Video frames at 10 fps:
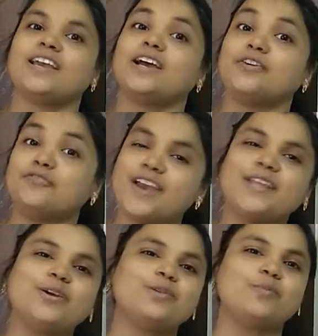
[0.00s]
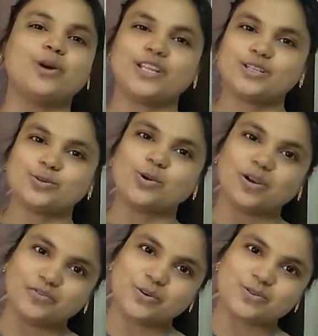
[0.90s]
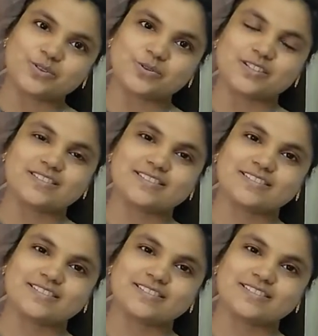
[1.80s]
A very good morning to all of you students.